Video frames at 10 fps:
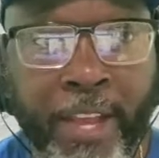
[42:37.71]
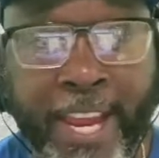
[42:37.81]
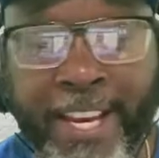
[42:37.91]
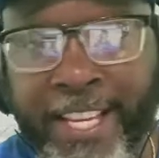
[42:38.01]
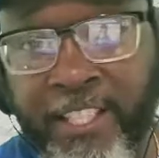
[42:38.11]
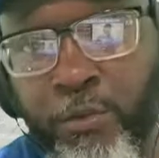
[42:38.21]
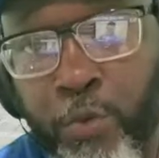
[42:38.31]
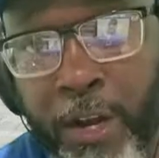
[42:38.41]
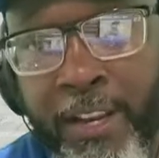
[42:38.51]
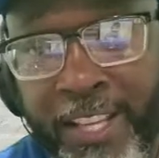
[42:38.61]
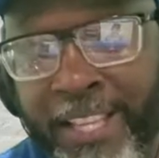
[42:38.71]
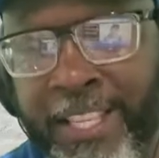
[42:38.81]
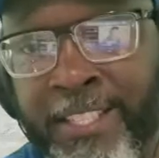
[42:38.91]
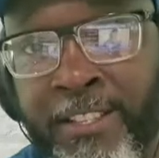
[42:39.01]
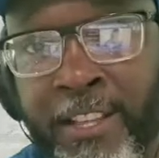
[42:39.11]
And this is
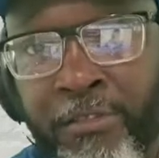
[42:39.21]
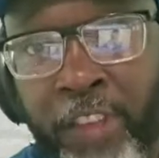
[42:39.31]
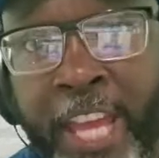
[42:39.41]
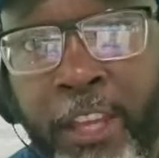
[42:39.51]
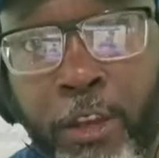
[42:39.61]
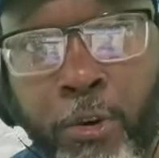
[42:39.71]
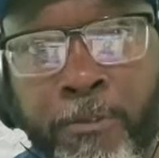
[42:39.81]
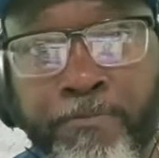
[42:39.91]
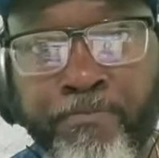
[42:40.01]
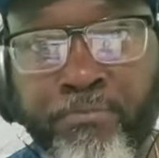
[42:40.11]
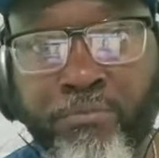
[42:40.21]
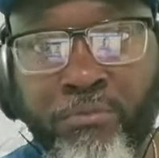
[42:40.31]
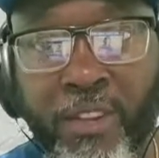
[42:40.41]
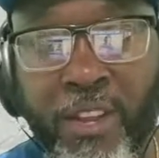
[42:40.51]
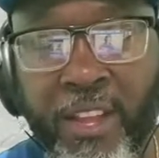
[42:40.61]
the thank you
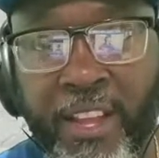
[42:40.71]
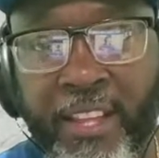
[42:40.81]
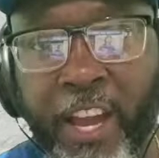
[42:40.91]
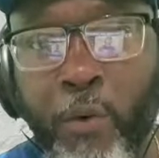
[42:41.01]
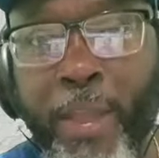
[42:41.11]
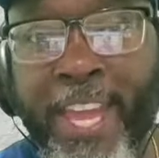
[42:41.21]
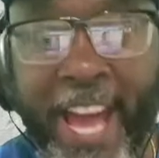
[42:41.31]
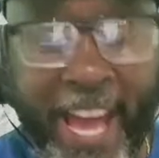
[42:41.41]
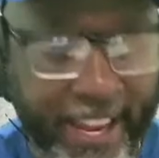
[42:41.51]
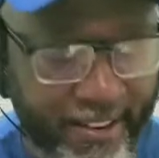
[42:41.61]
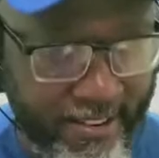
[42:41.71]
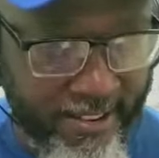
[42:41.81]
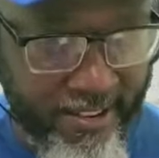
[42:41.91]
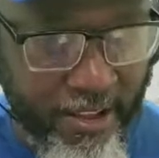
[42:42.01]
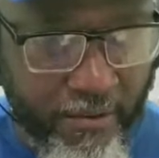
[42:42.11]
that we got
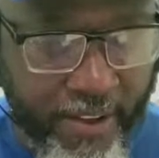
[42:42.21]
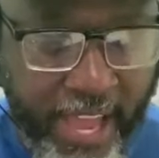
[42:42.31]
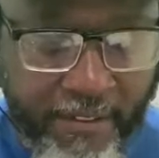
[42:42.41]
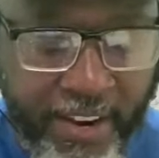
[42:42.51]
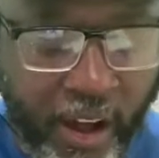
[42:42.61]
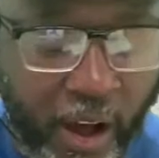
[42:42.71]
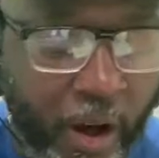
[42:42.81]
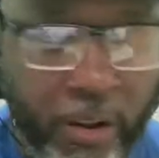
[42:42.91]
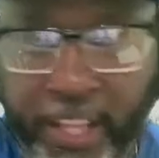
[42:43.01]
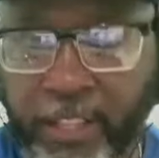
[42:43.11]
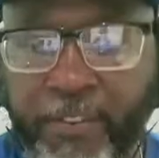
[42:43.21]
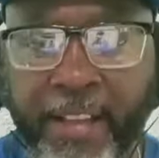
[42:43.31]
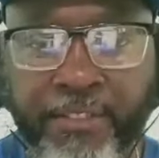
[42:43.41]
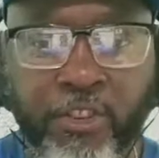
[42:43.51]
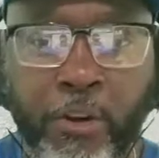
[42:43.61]
for having all these
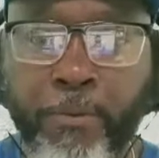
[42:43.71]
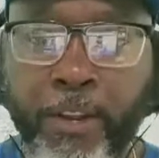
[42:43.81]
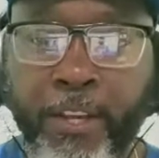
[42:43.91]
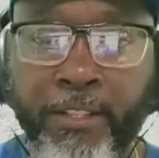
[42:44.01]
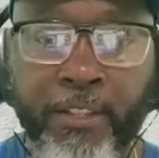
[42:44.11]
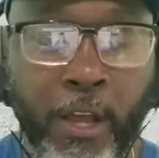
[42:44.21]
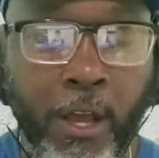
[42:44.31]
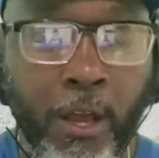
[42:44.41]
five-star players.